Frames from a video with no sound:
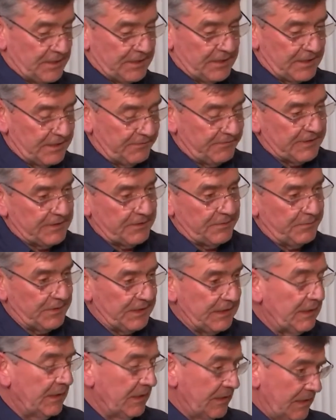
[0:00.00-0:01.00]
life had to
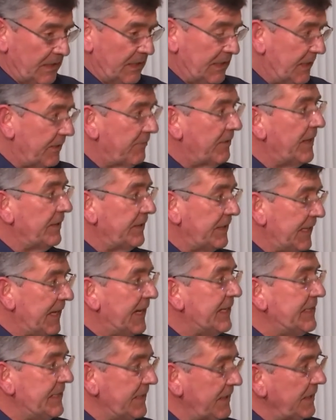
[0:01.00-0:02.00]
be around the
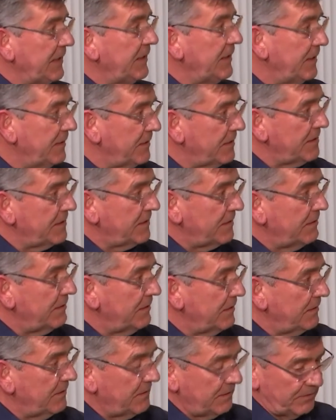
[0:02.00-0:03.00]
80 years
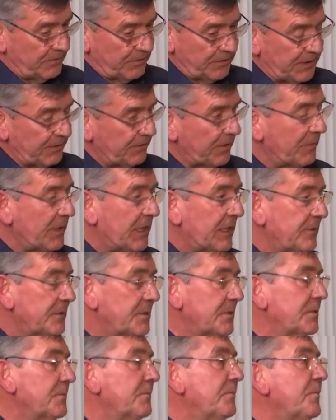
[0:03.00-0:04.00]
or
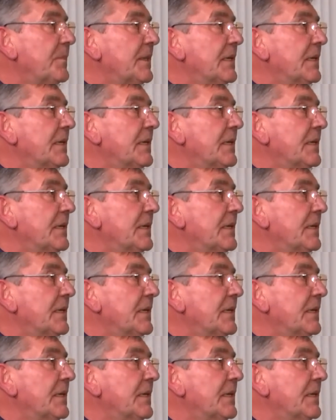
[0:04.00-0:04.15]
thereabouts,